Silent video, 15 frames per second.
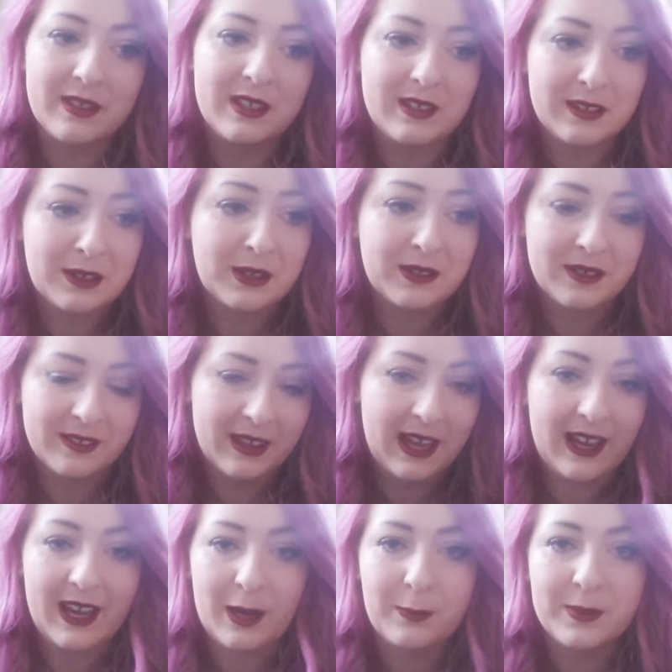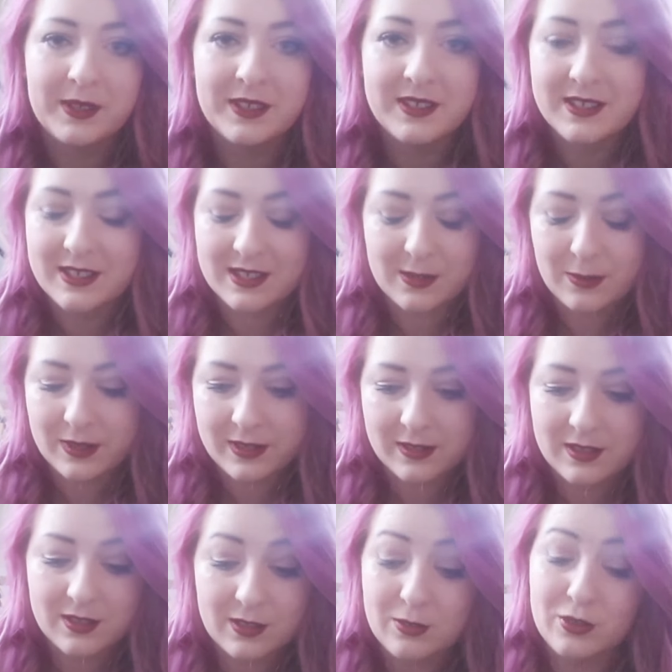you know, that happened, and it
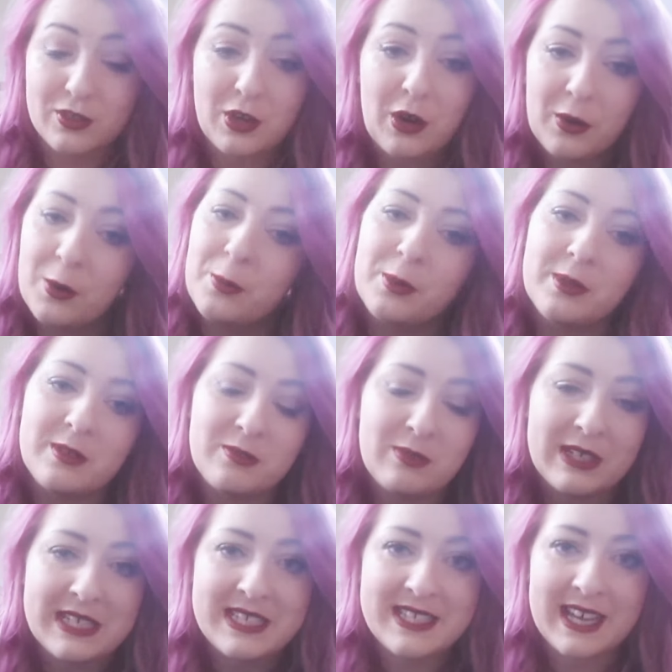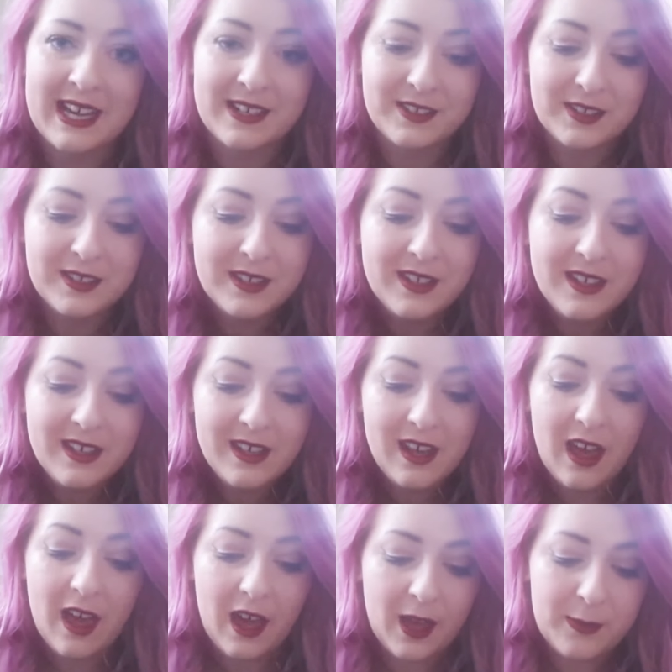was just horrible, and it was really sad
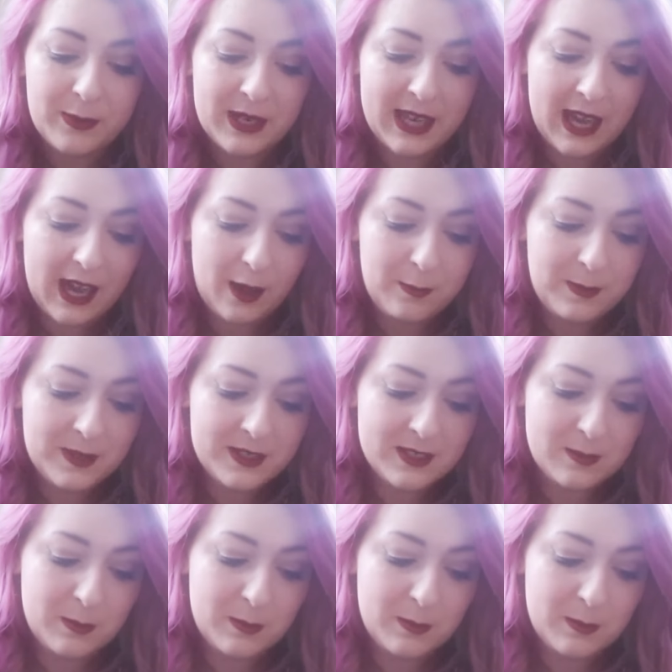that it happened.